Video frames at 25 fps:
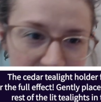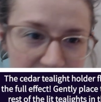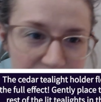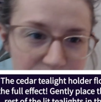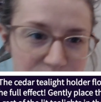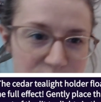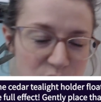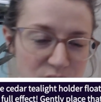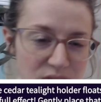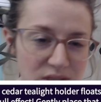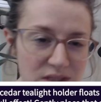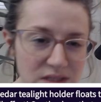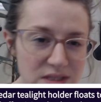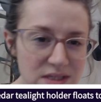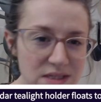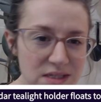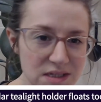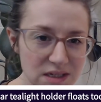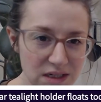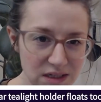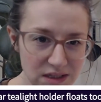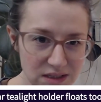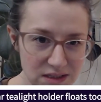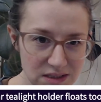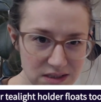comes with
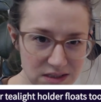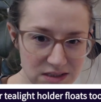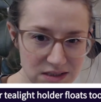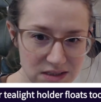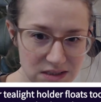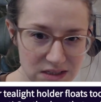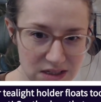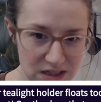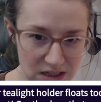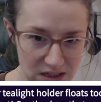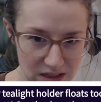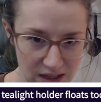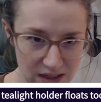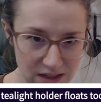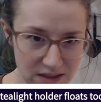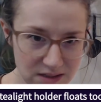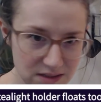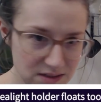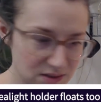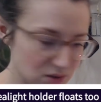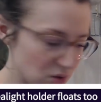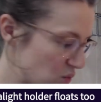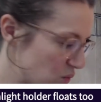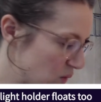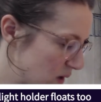6 tea
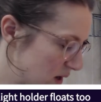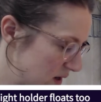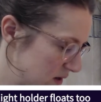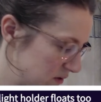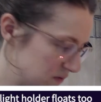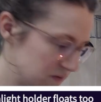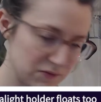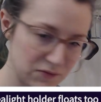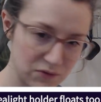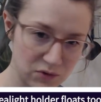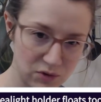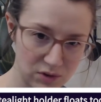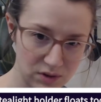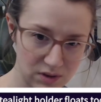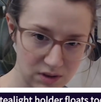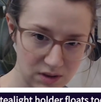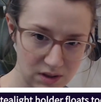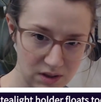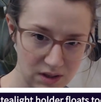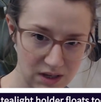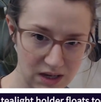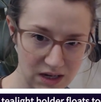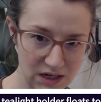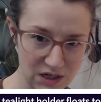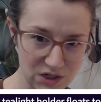lights, so 1 for
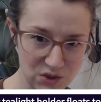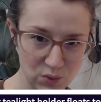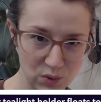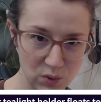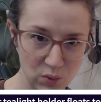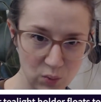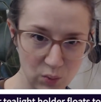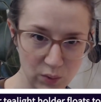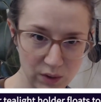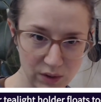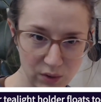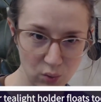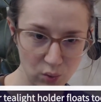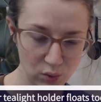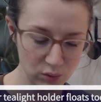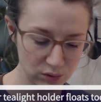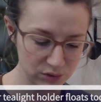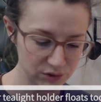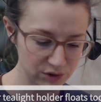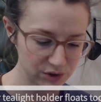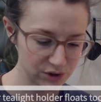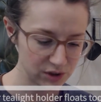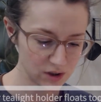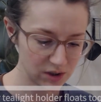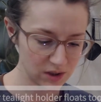the actual wood
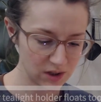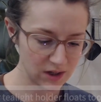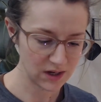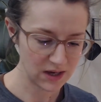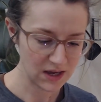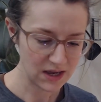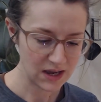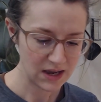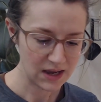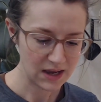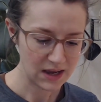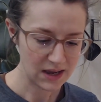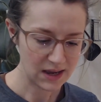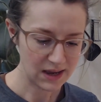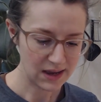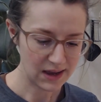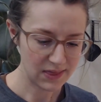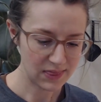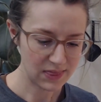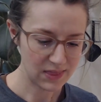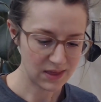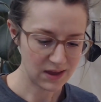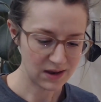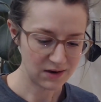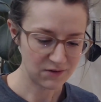holder,
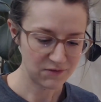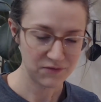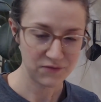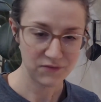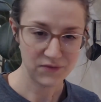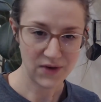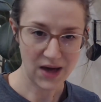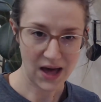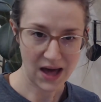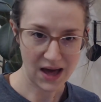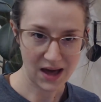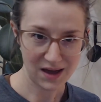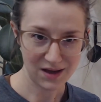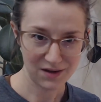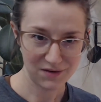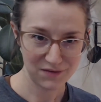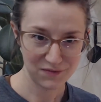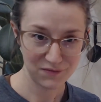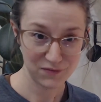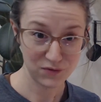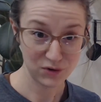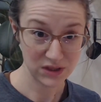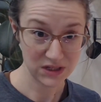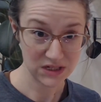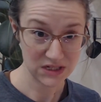and then
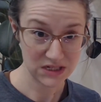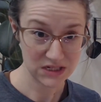5 for the